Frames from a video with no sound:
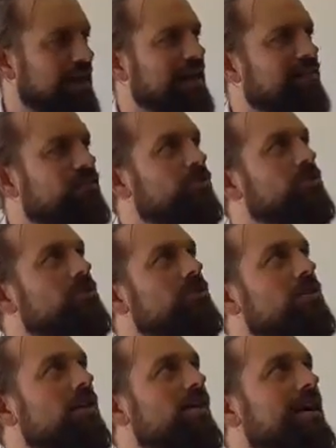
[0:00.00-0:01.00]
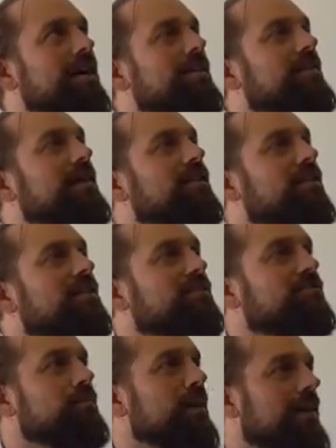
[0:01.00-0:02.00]
And so as a start, that kind
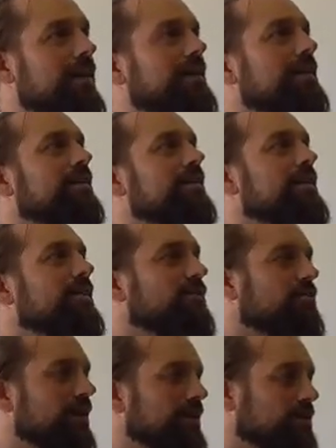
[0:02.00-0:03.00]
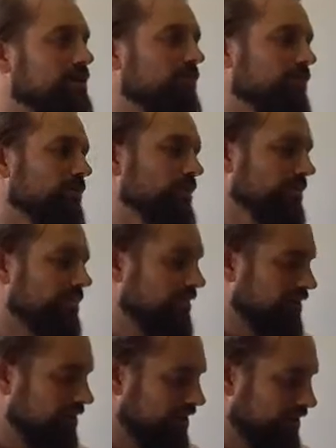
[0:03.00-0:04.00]
of play and interaction with
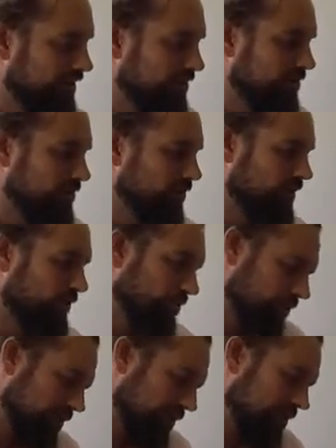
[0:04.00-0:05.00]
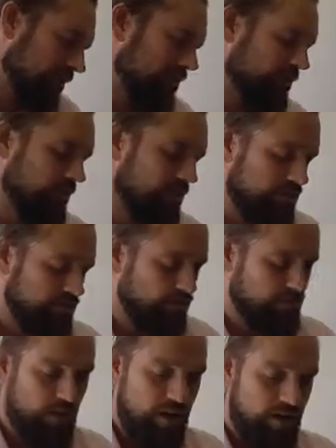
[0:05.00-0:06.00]
the woodland and with the
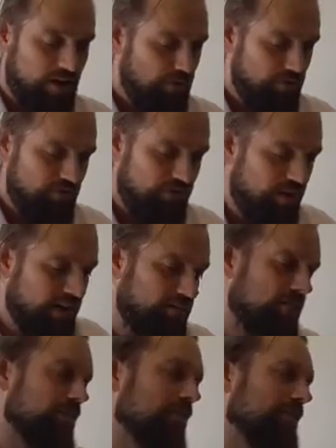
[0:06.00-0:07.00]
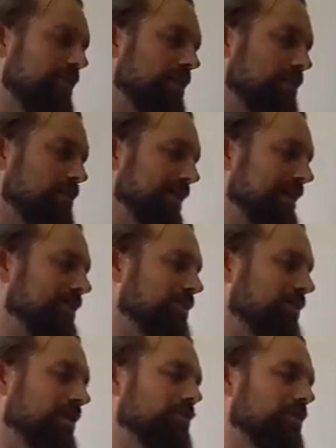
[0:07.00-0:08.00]
tools was fine, because they were
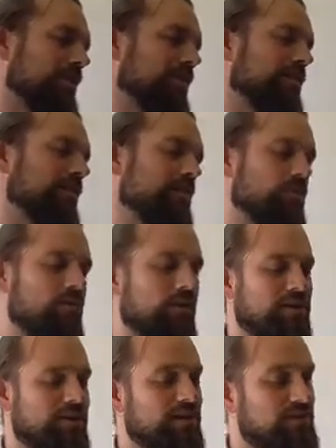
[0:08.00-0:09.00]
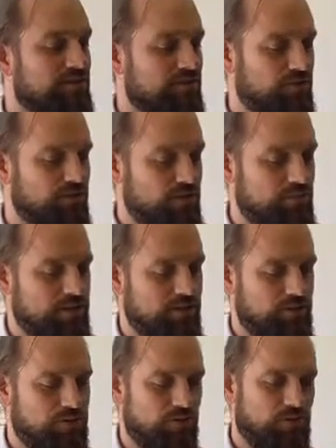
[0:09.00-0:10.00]
challenging each other, they were working in different groups, and they
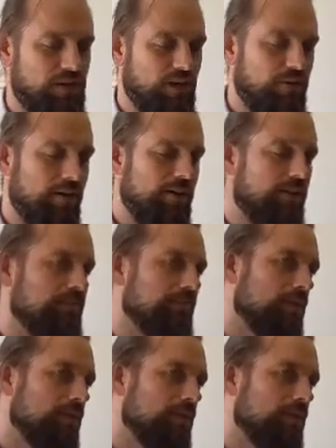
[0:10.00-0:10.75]
were talking about it.